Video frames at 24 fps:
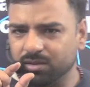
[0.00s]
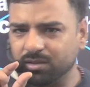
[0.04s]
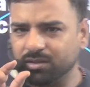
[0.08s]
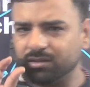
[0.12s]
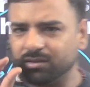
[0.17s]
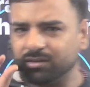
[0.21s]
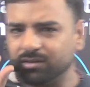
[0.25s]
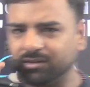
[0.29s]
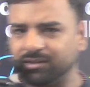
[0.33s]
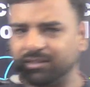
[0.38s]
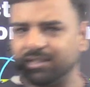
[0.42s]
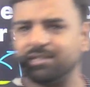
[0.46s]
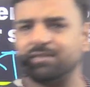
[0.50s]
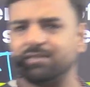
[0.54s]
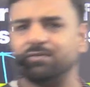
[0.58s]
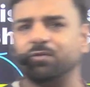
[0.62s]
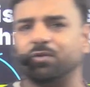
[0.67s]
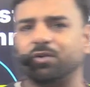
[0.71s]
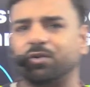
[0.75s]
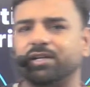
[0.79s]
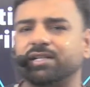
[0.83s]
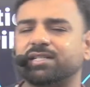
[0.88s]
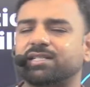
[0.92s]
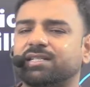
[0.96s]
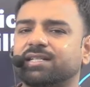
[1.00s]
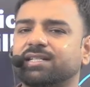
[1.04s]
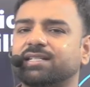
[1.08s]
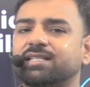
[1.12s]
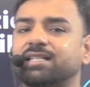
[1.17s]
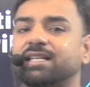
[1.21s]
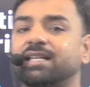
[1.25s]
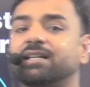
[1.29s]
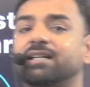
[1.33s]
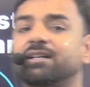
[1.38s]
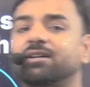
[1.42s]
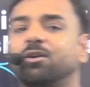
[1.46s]
this voice is
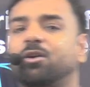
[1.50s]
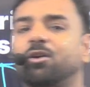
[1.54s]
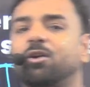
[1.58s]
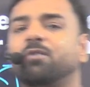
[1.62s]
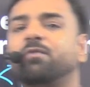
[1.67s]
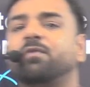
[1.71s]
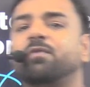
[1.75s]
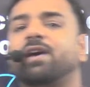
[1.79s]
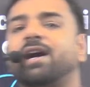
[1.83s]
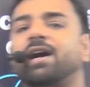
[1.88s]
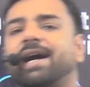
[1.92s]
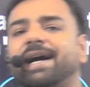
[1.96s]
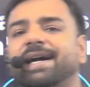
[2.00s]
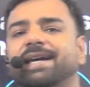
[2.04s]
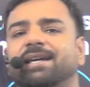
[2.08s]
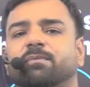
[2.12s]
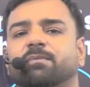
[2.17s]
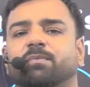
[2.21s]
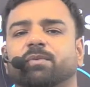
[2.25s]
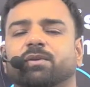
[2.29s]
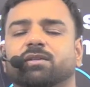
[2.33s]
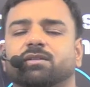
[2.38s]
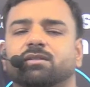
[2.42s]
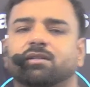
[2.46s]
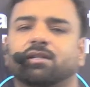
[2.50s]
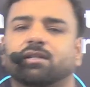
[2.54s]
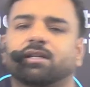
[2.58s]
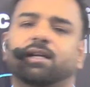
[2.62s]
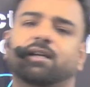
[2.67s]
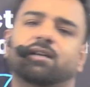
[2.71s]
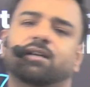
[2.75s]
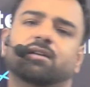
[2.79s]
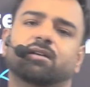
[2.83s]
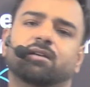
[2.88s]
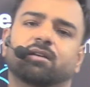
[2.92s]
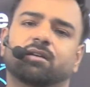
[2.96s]
of higher pitch,
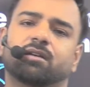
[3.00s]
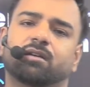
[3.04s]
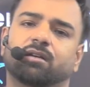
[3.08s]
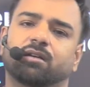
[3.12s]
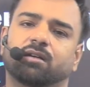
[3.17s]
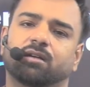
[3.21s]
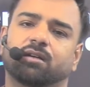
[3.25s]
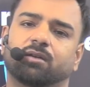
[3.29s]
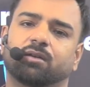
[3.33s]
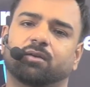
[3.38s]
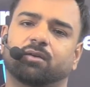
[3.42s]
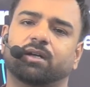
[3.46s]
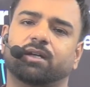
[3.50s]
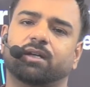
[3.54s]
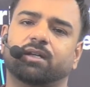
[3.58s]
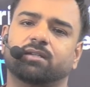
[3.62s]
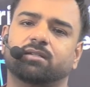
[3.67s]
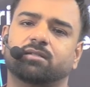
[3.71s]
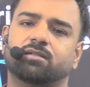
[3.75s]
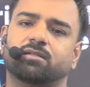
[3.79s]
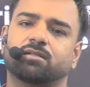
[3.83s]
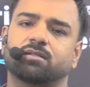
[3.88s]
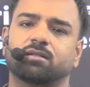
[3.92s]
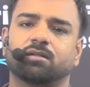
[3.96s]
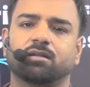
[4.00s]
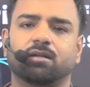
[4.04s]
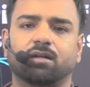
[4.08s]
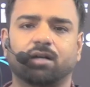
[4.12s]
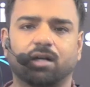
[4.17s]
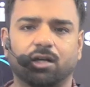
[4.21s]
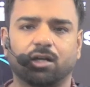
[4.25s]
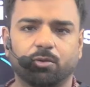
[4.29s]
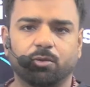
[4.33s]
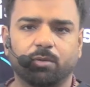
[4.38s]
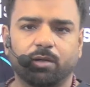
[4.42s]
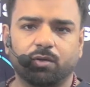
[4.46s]
and hello guys,
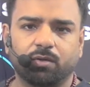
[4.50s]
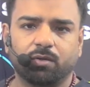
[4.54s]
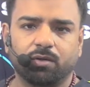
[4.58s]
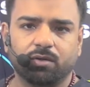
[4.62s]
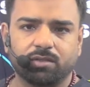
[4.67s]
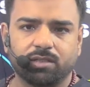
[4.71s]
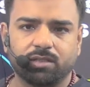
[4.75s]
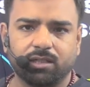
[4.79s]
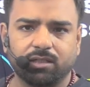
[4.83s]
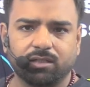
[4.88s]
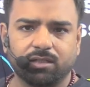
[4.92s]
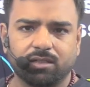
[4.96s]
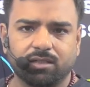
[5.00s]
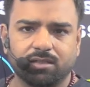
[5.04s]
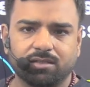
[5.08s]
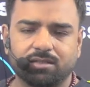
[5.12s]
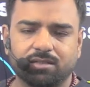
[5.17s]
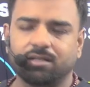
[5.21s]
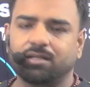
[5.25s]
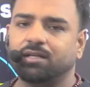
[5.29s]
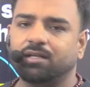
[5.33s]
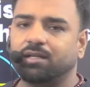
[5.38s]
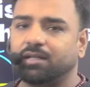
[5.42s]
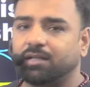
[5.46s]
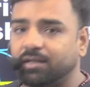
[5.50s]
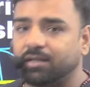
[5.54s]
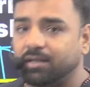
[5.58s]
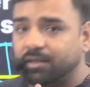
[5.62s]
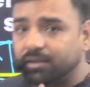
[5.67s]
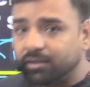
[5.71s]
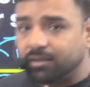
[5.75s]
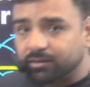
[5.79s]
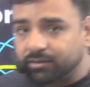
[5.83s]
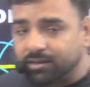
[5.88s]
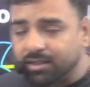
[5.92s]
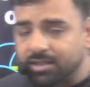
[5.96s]
are you able to understand this?
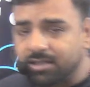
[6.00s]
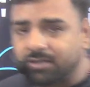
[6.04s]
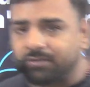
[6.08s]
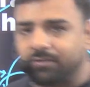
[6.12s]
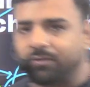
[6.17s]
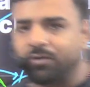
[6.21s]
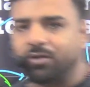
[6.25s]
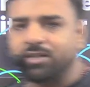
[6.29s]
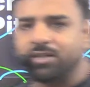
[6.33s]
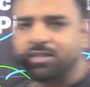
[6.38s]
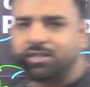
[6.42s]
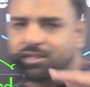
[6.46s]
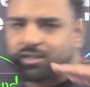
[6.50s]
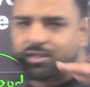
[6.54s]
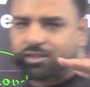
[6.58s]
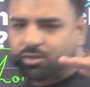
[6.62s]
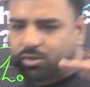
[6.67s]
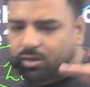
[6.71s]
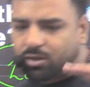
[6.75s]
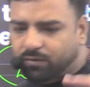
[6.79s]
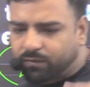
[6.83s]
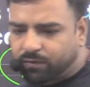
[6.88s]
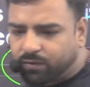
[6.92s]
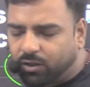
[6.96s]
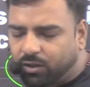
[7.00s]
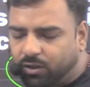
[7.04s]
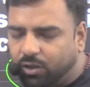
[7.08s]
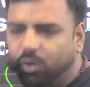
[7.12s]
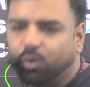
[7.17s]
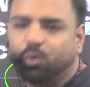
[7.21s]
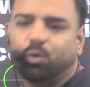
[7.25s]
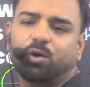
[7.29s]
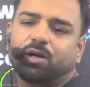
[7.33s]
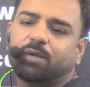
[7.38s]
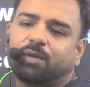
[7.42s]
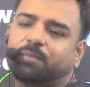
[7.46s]
This voice is of
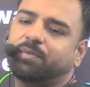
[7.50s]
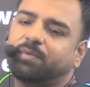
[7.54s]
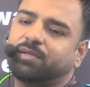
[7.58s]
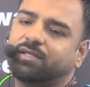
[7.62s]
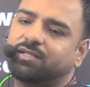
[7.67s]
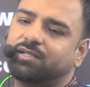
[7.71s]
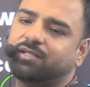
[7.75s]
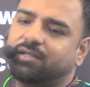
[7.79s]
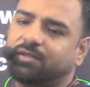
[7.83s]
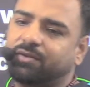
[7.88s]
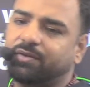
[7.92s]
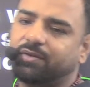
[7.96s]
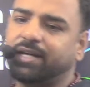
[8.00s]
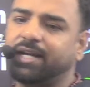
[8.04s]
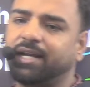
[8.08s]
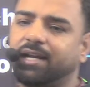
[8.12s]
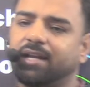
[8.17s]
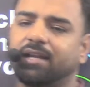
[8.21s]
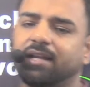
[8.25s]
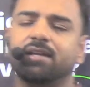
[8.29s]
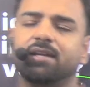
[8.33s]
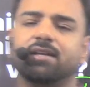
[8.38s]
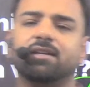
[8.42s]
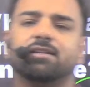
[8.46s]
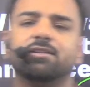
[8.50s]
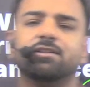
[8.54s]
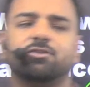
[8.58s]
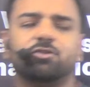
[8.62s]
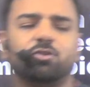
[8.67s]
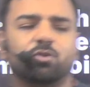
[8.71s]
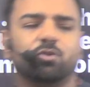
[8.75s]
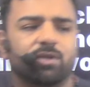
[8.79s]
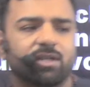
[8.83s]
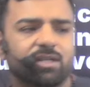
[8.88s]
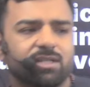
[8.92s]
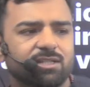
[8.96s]
lower pitch, right?
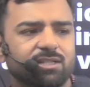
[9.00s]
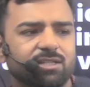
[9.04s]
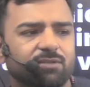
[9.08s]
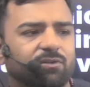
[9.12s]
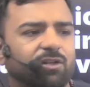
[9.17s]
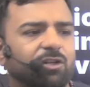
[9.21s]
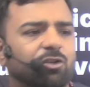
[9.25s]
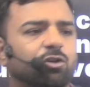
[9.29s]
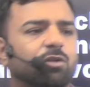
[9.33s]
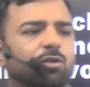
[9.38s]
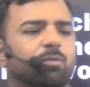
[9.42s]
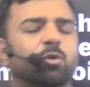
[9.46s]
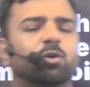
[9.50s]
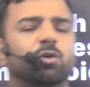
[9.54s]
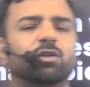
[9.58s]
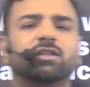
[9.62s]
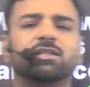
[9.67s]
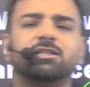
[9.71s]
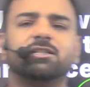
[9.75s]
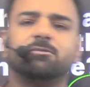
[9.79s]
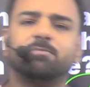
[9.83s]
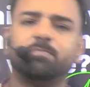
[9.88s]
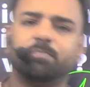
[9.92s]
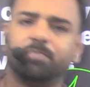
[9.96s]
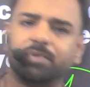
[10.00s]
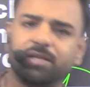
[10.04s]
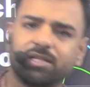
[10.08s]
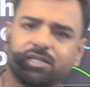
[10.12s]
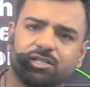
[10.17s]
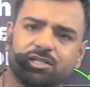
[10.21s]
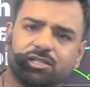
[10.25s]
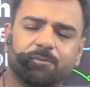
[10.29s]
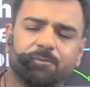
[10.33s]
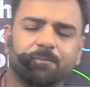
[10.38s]
So yes, if I talk about this pitch,